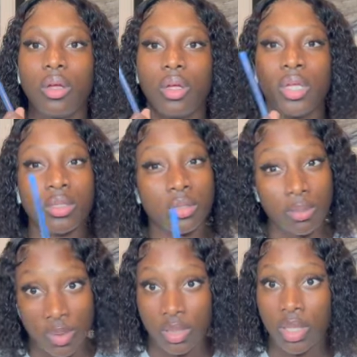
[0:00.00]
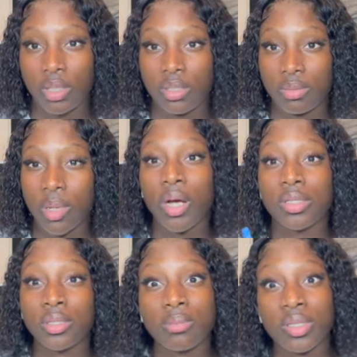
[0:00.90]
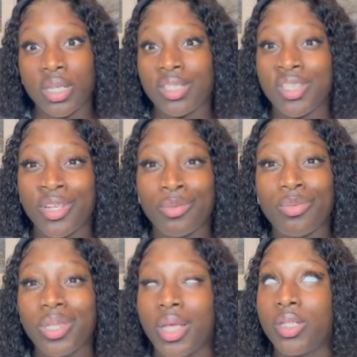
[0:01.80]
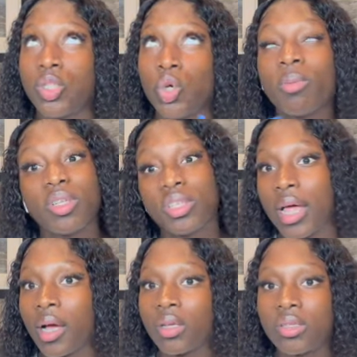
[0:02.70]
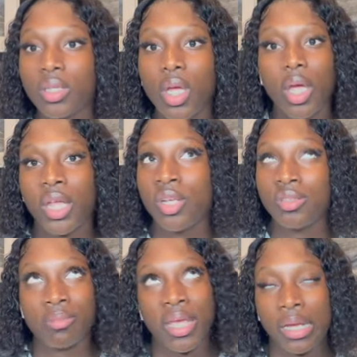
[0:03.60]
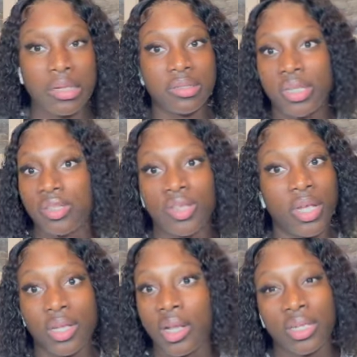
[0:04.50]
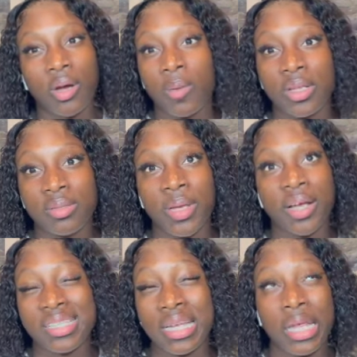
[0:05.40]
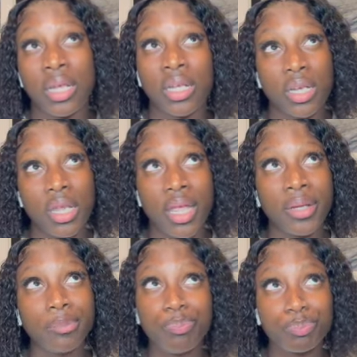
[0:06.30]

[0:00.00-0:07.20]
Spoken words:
in some states, because some states they do take so much tax. It doesn't make any sense to get a lot of hours, because at the end of the day,